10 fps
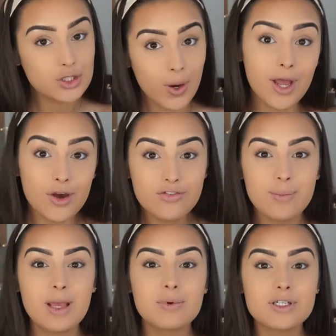is quite hard
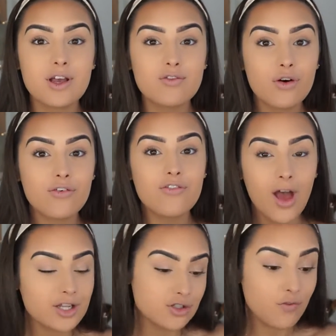for me because I've got a
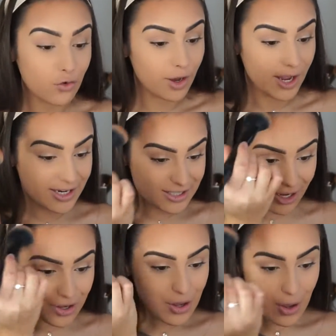fat forehead.
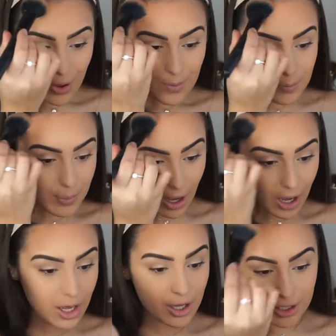
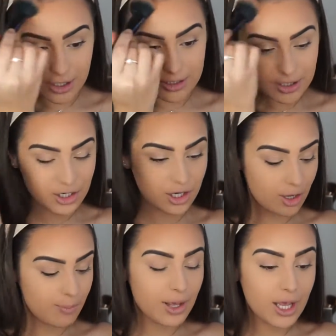But it is going
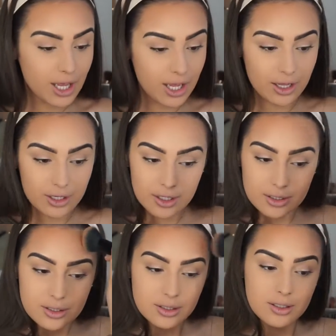to
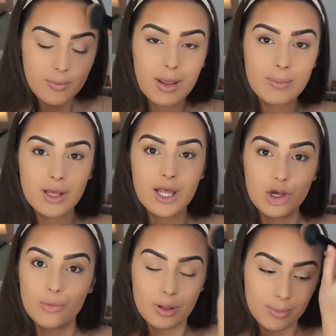appear, maybe a
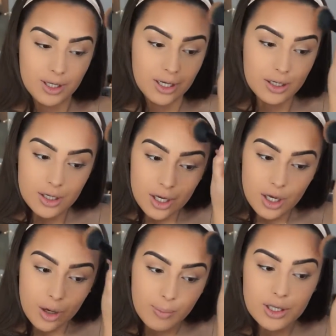little bit appear,
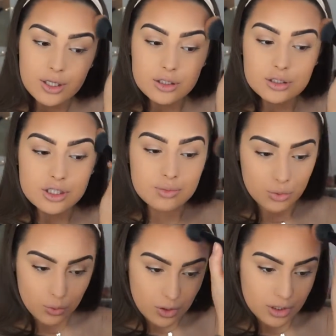a bit
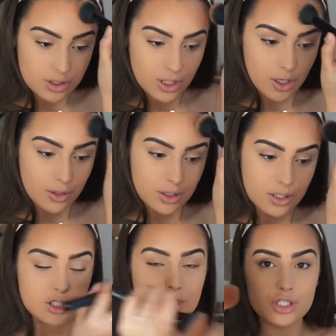smaller. So
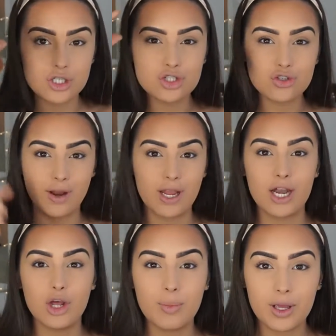it's just going to shrink
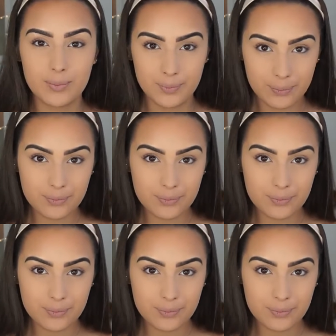it a little bit.